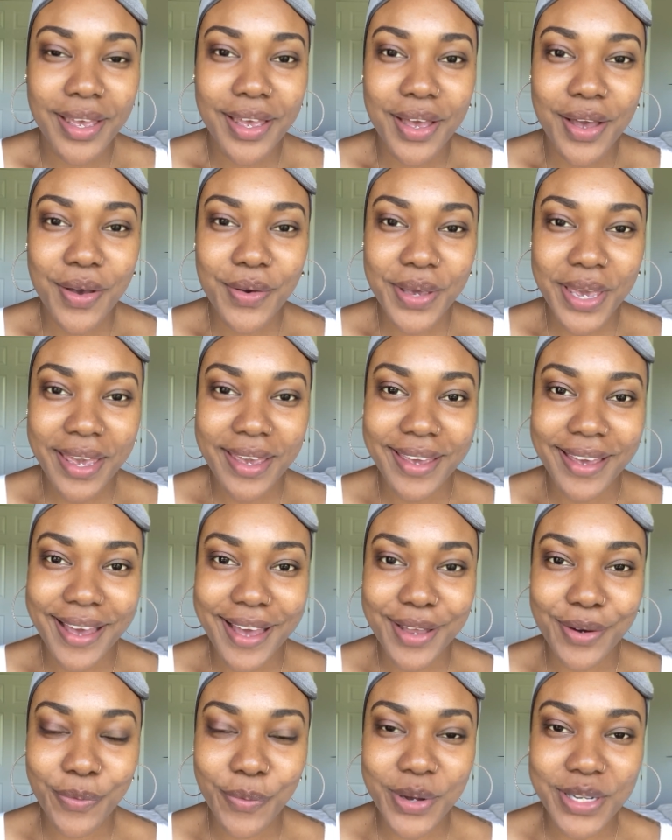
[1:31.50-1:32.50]
Okay,
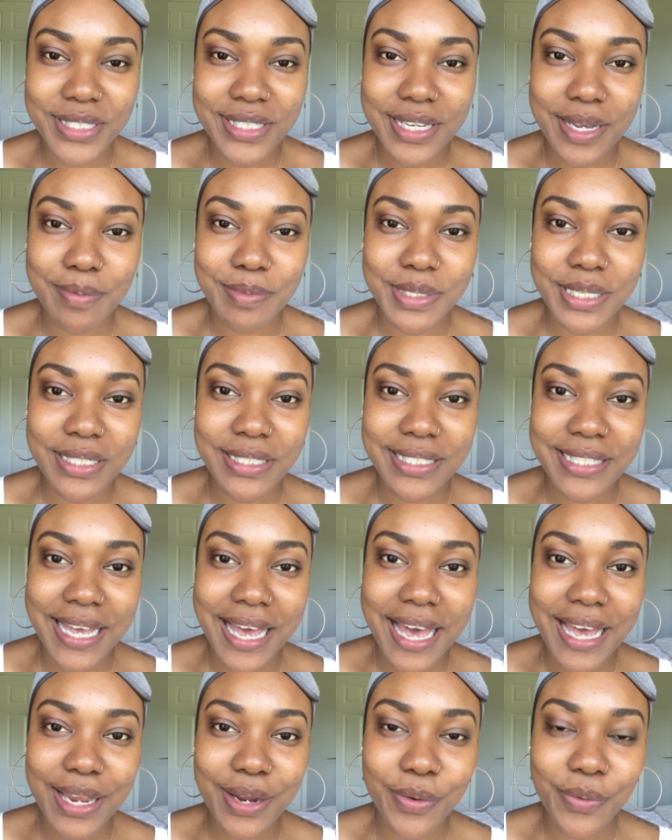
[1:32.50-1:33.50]
and once I'm done
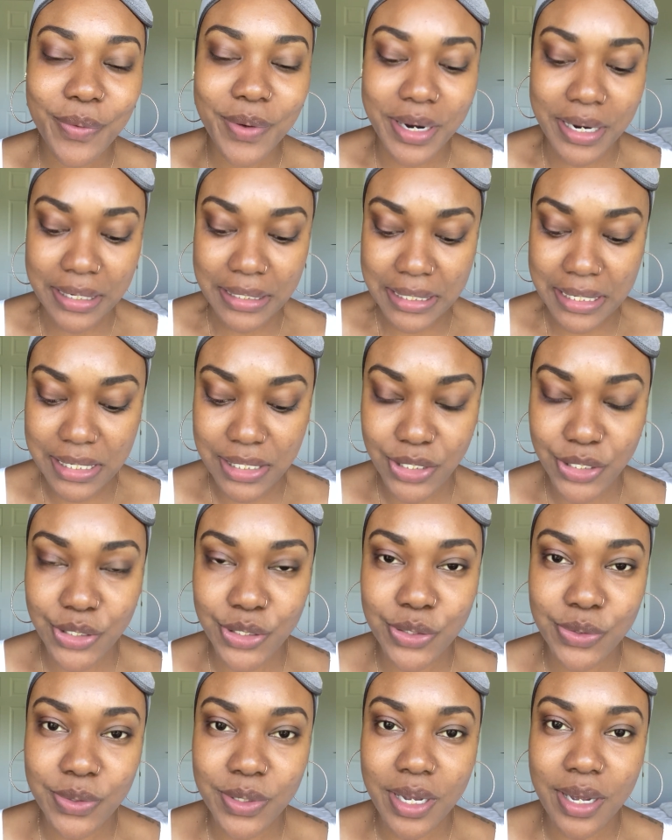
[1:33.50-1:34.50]
that, what I like to
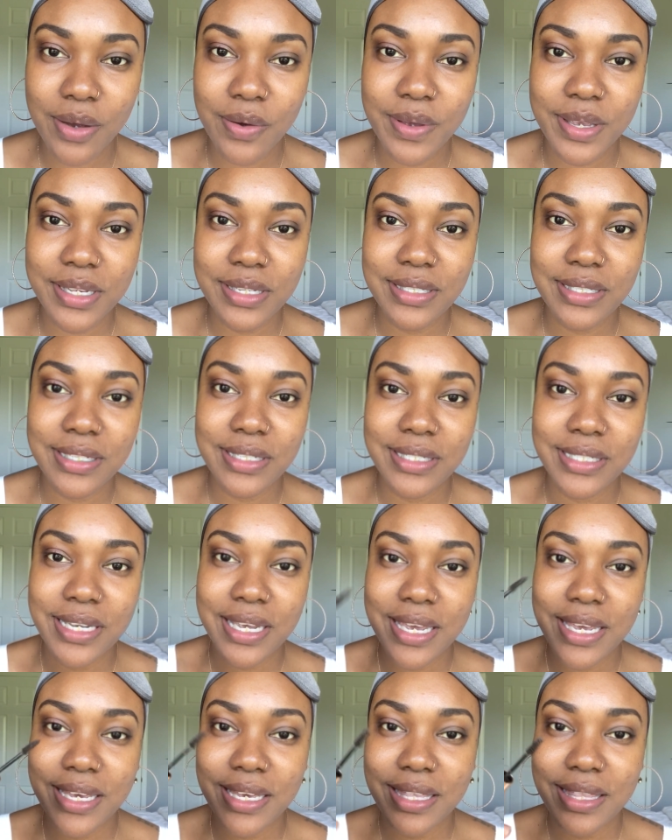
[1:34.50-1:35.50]
do now is to
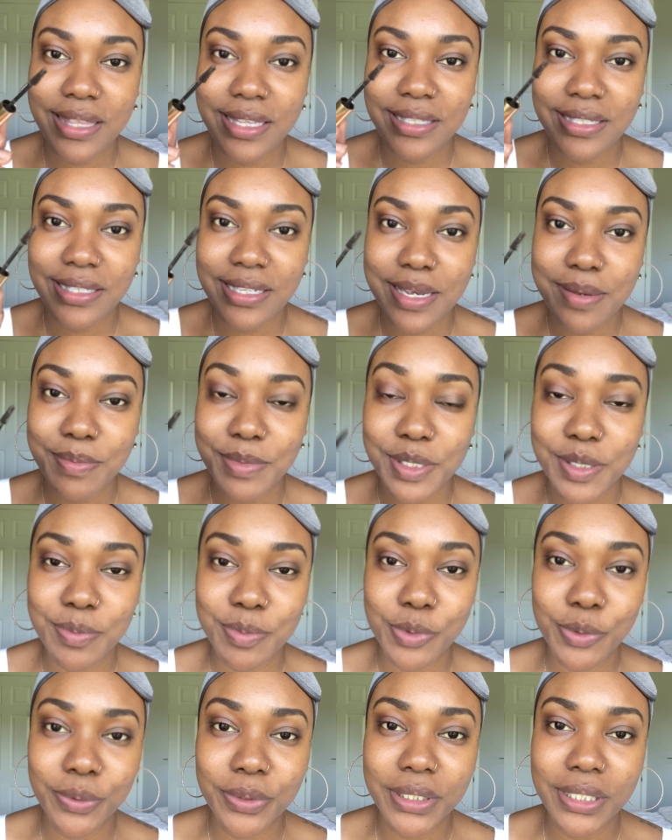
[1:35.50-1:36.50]
take the same
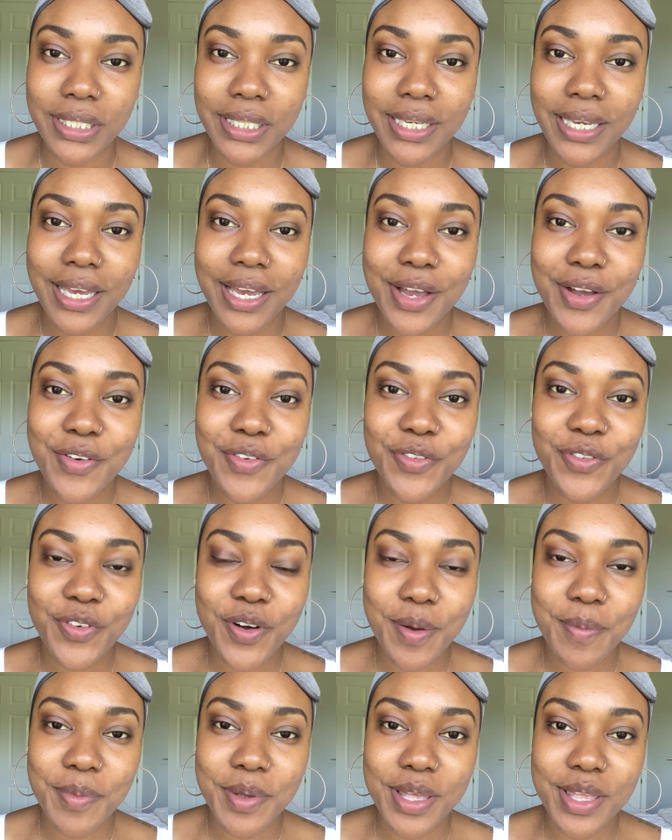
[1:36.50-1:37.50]
spoolie
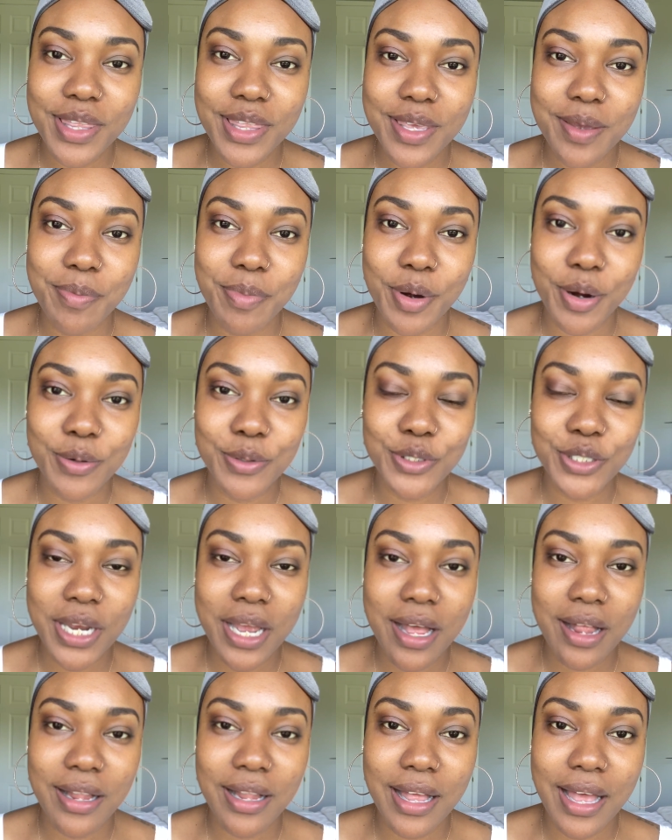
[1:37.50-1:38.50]
from the brow
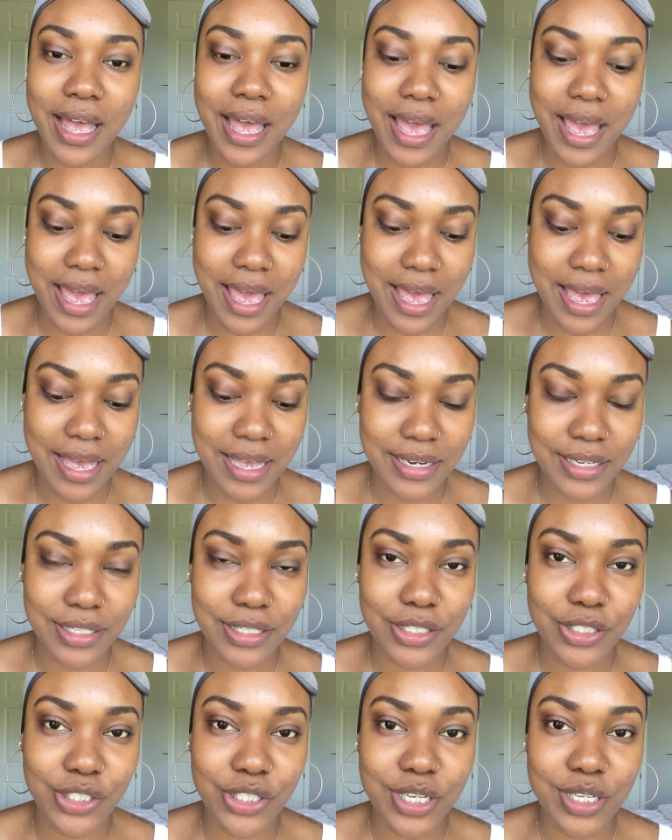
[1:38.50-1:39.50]
gel and
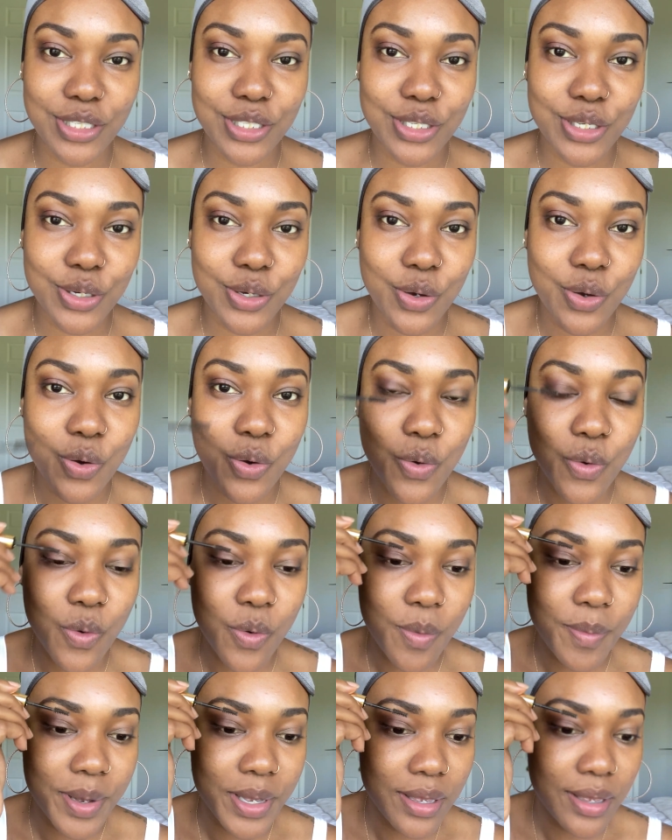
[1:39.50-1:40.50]
just
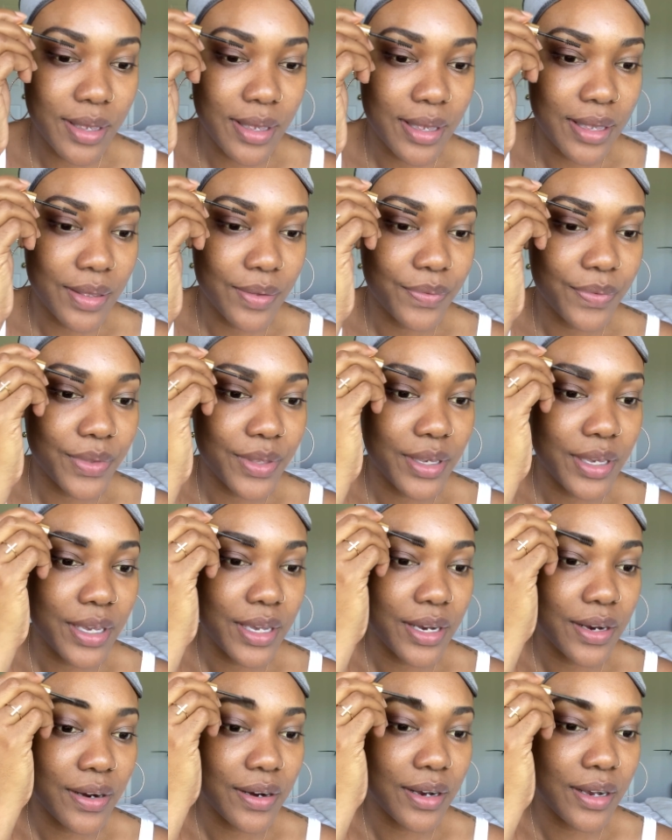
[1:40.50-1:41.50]
comb the
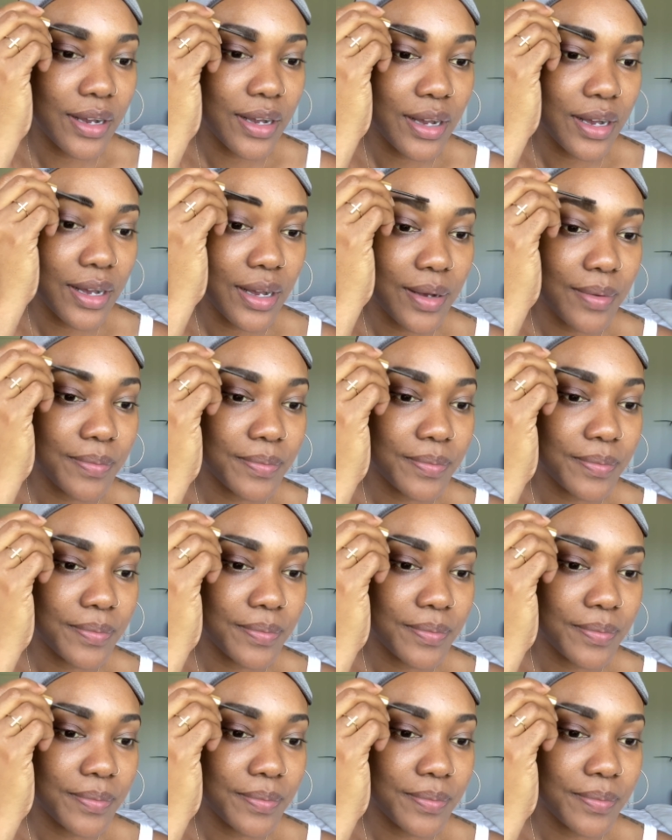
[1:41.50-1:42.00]
hair up.